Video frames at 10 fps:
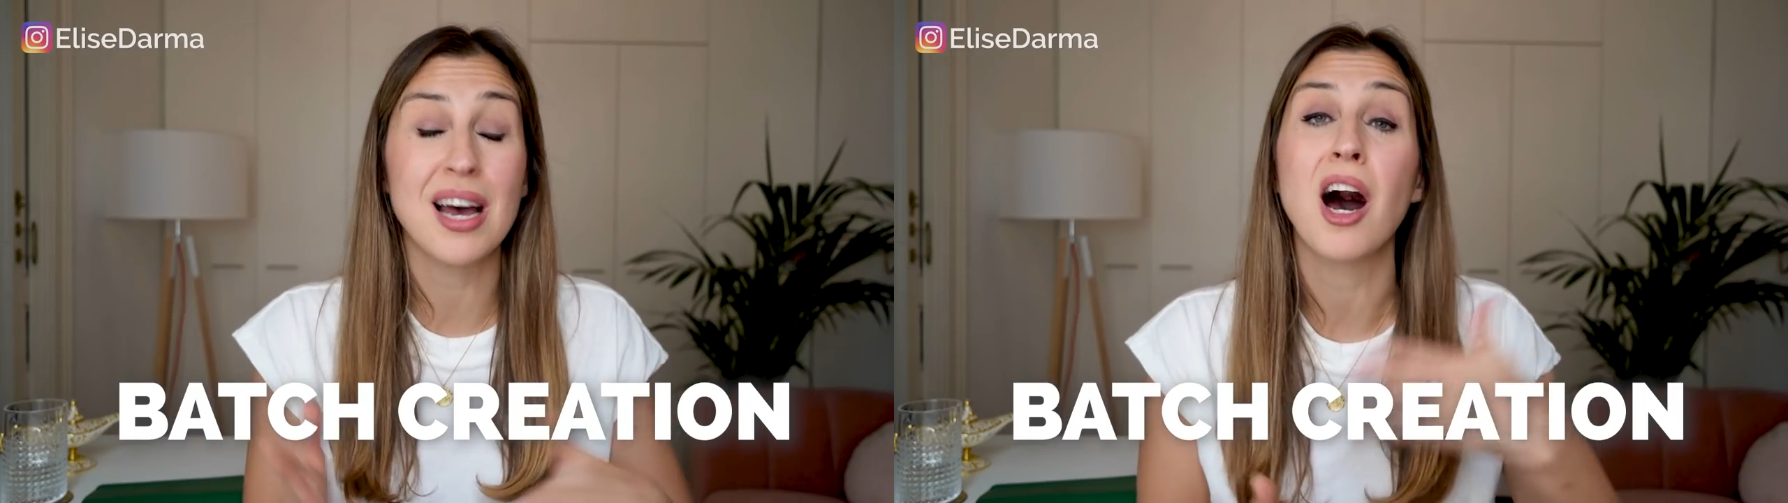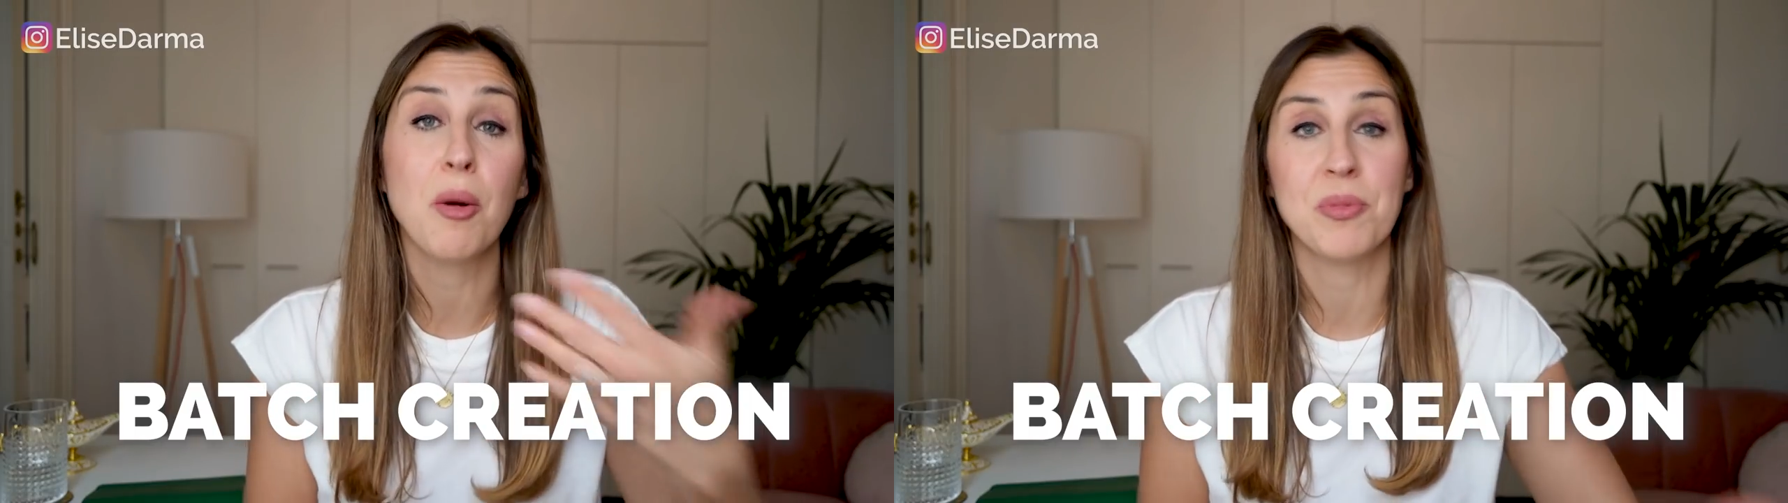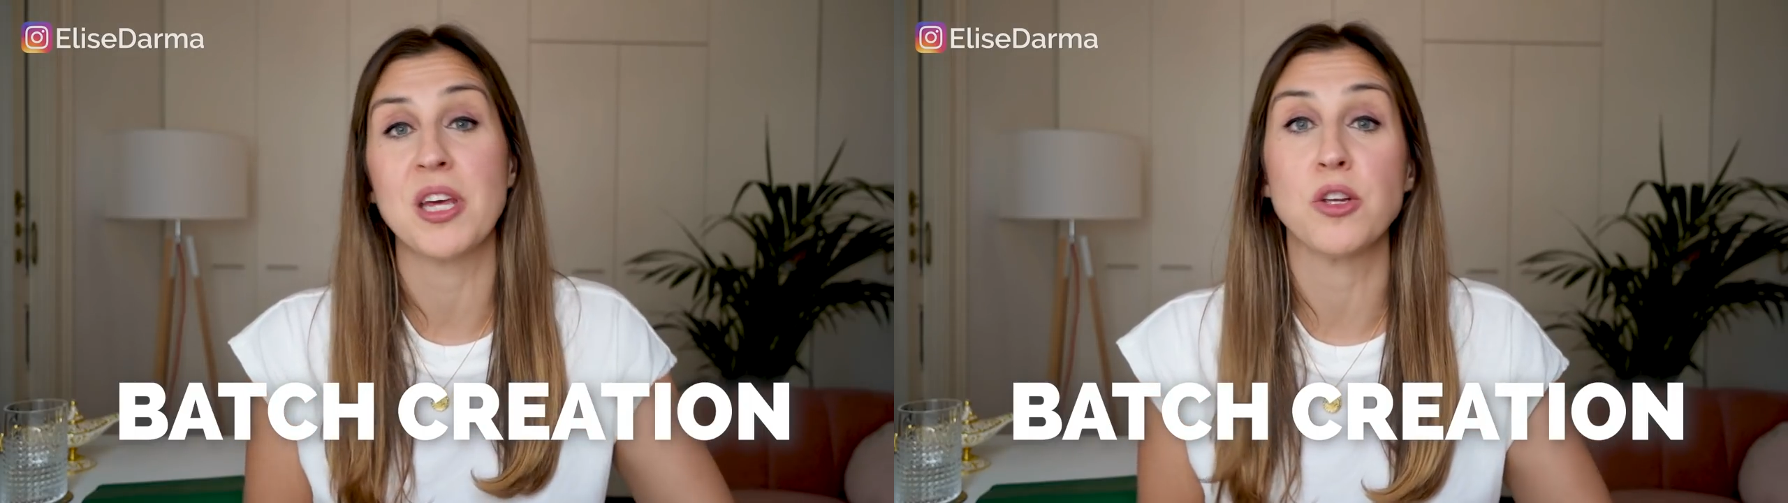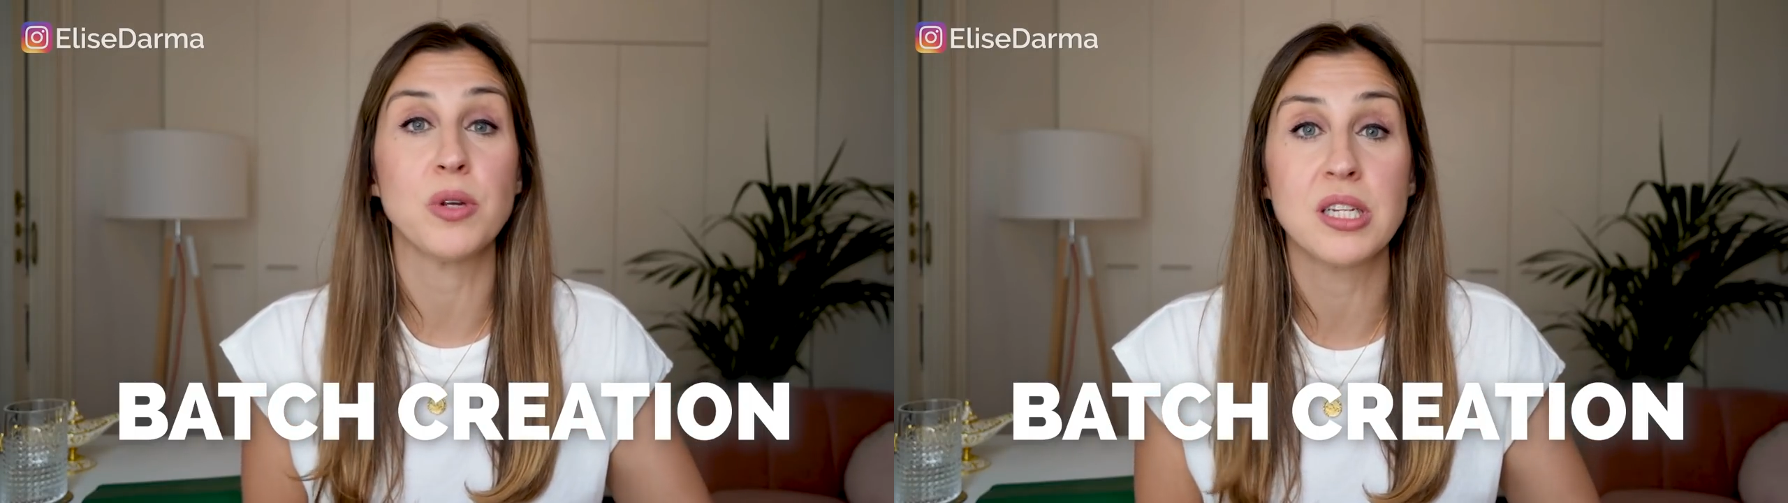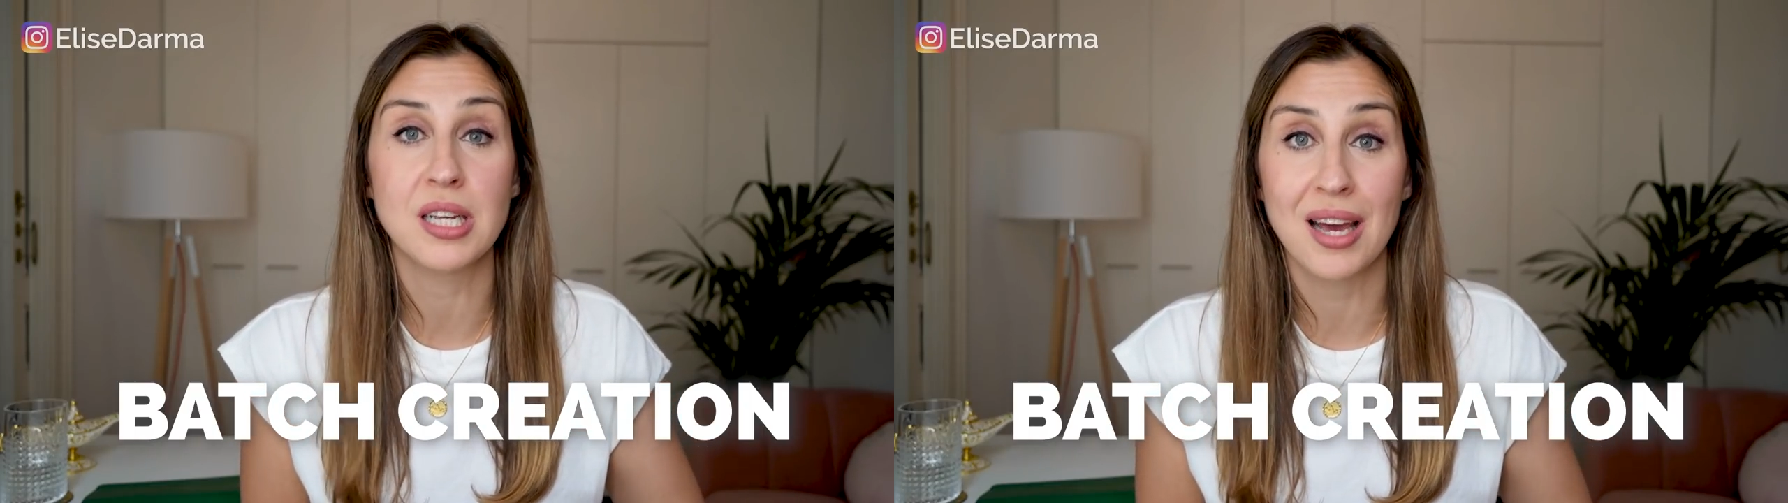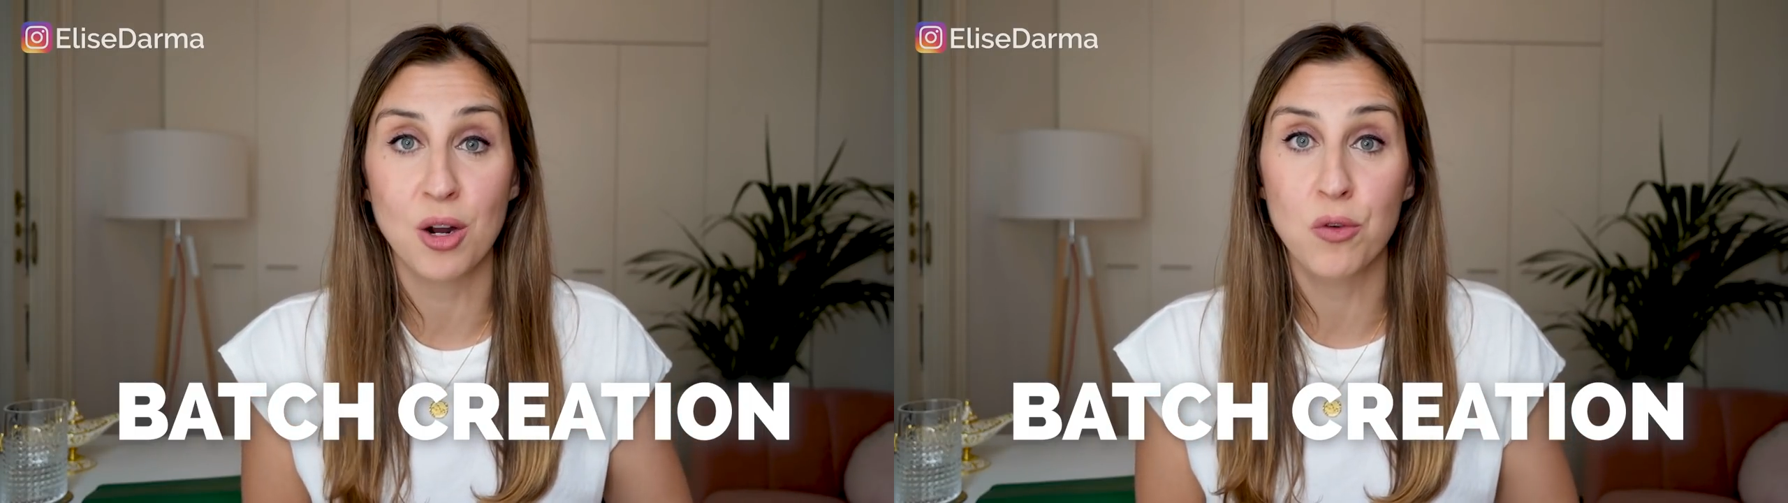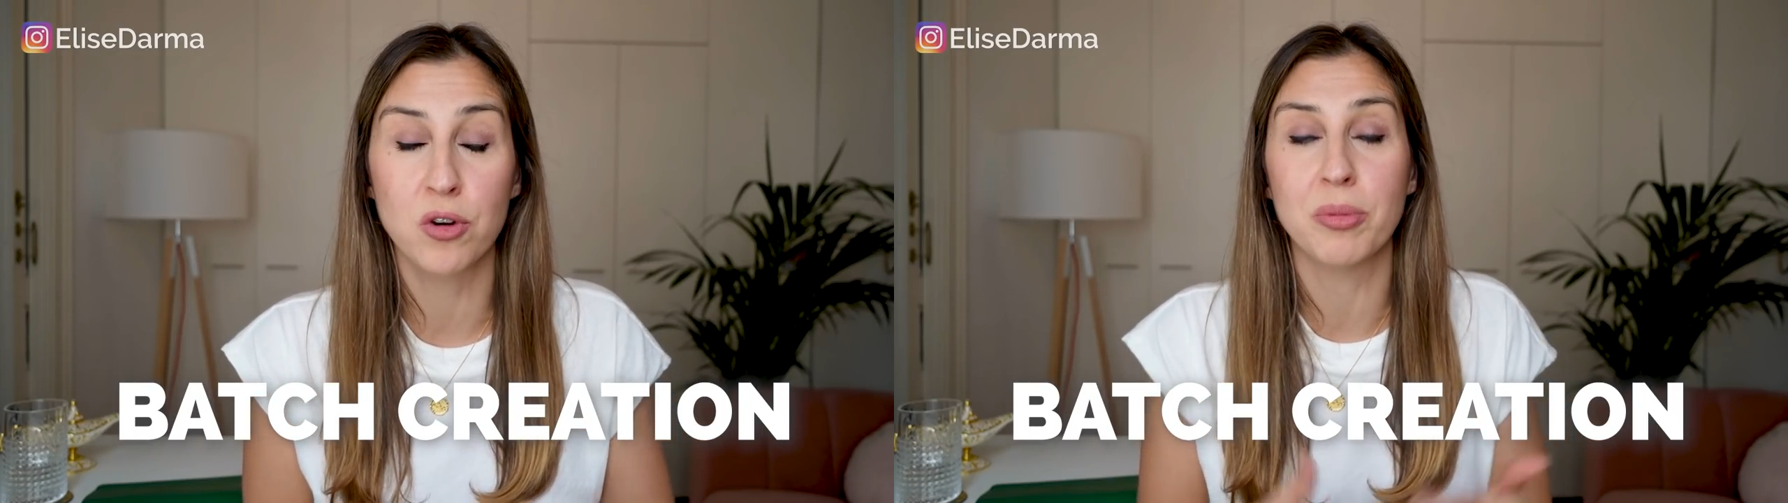hump that you need to get over